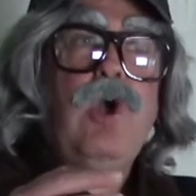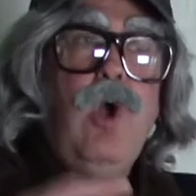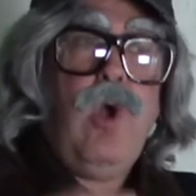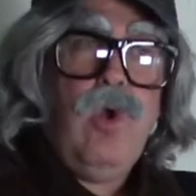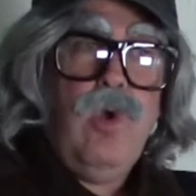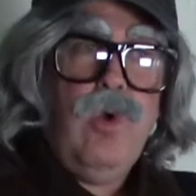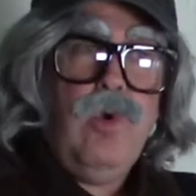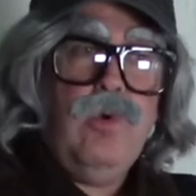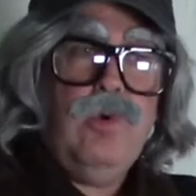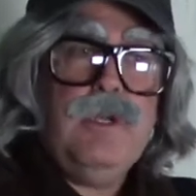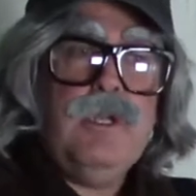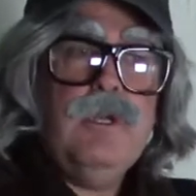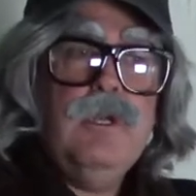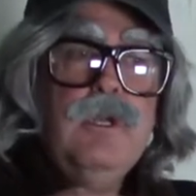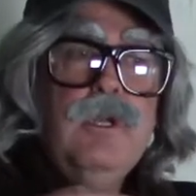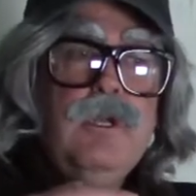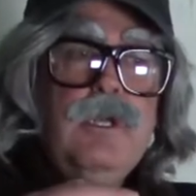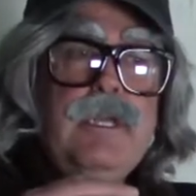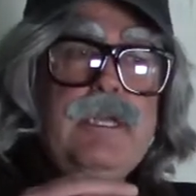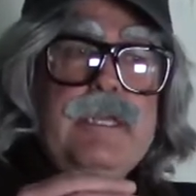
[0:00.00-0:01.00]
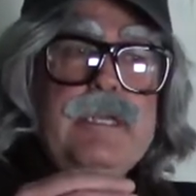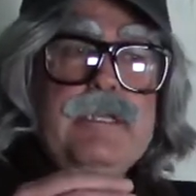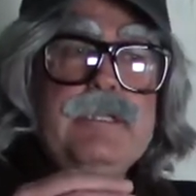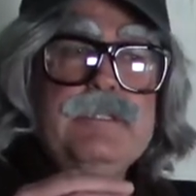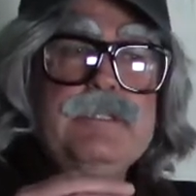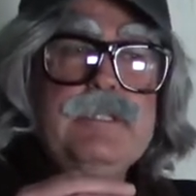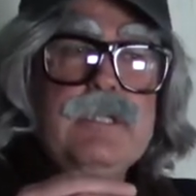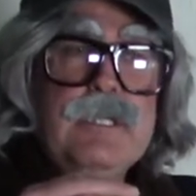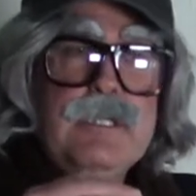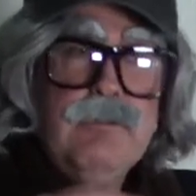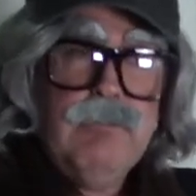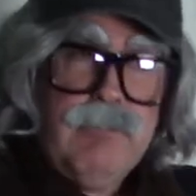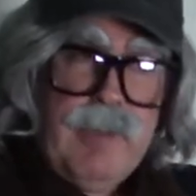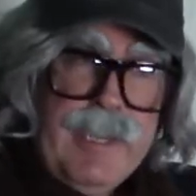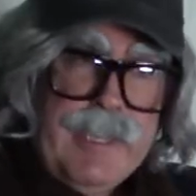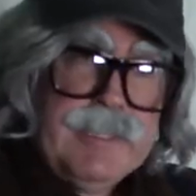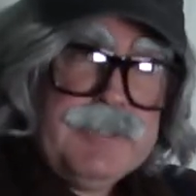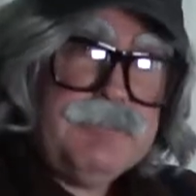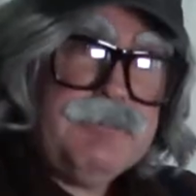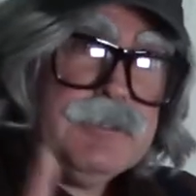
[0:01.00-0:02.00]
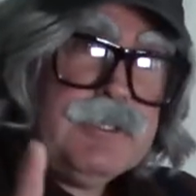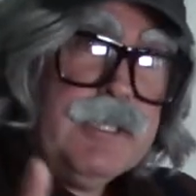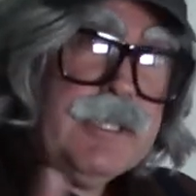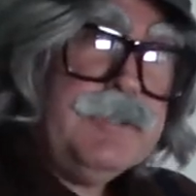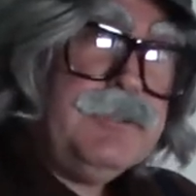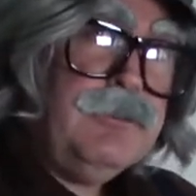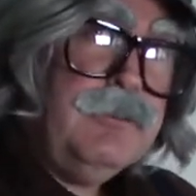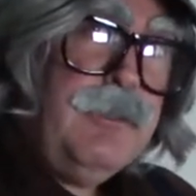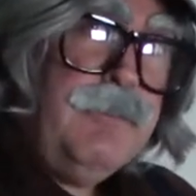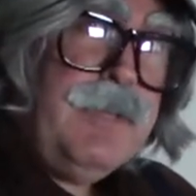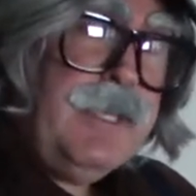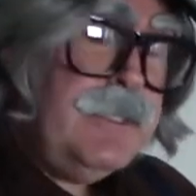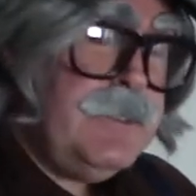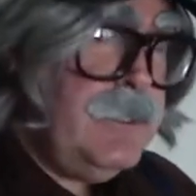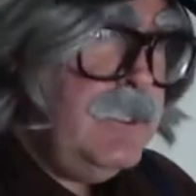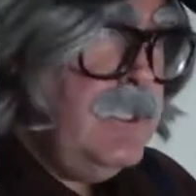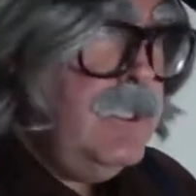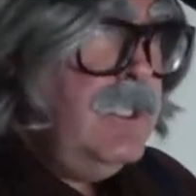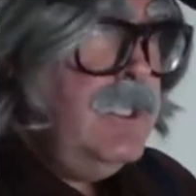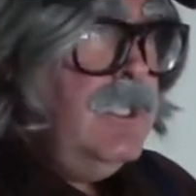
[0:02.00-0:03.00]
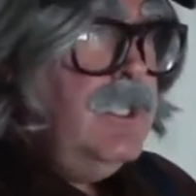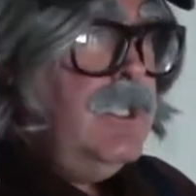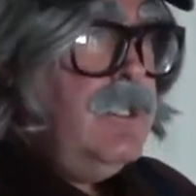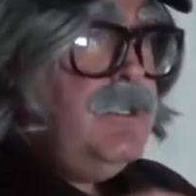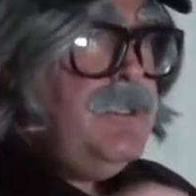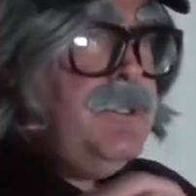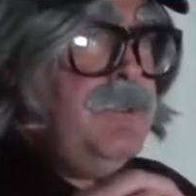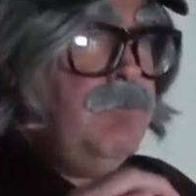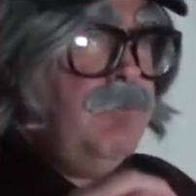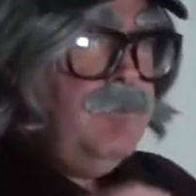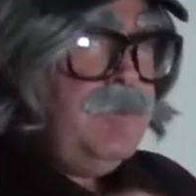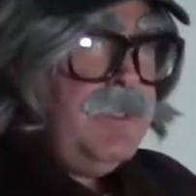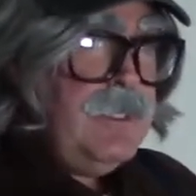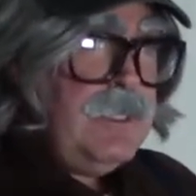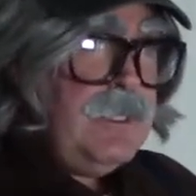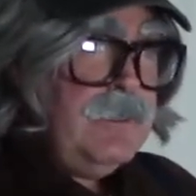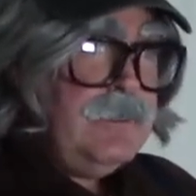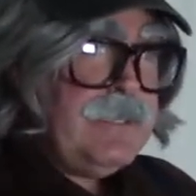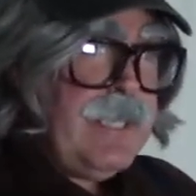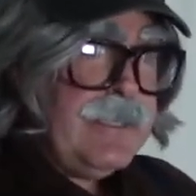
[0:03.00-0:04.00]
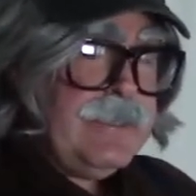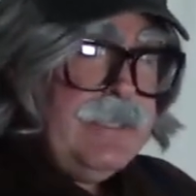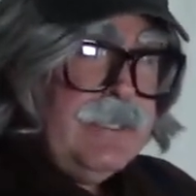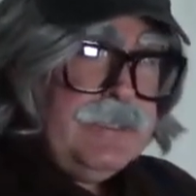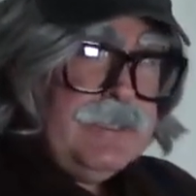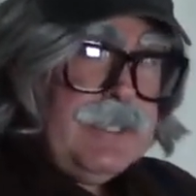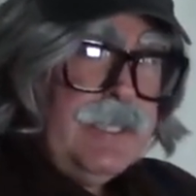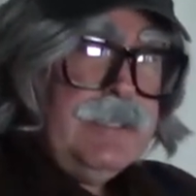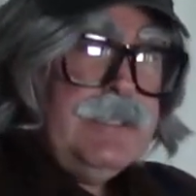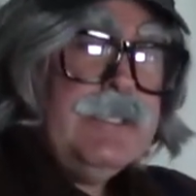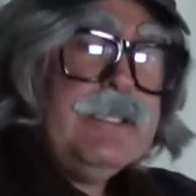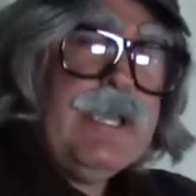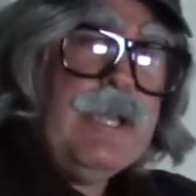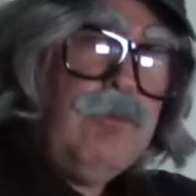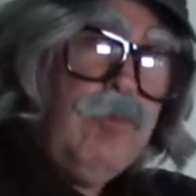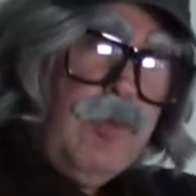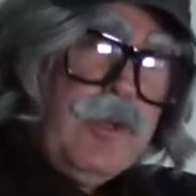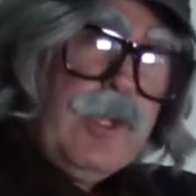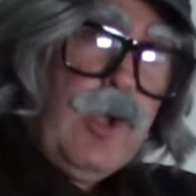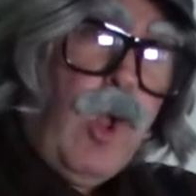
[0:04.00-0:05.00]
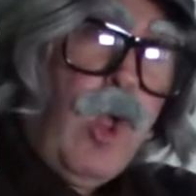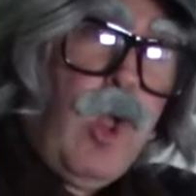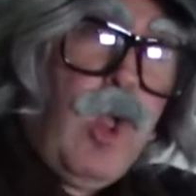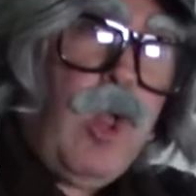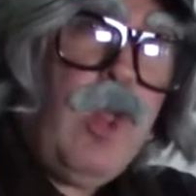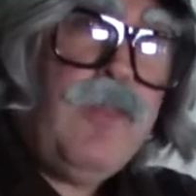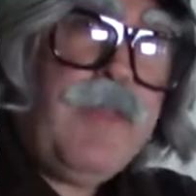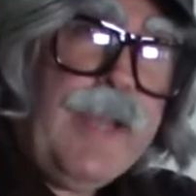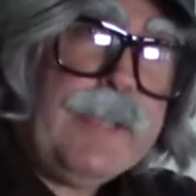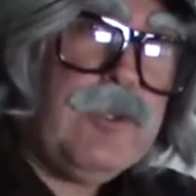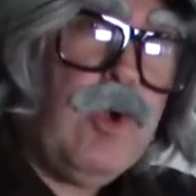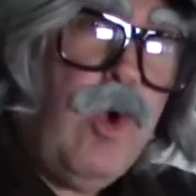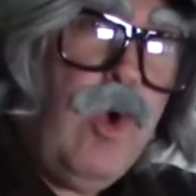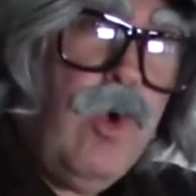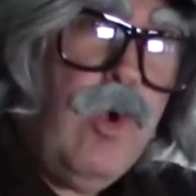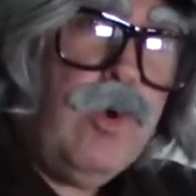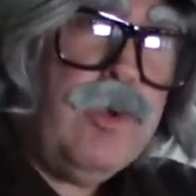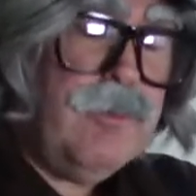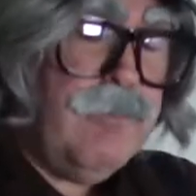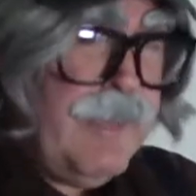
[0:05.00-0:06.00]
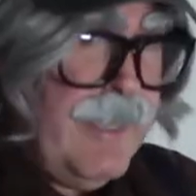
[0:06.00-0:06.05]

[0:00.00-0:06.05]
code is erased, which I'll get to in a minute, the technician can recall that code.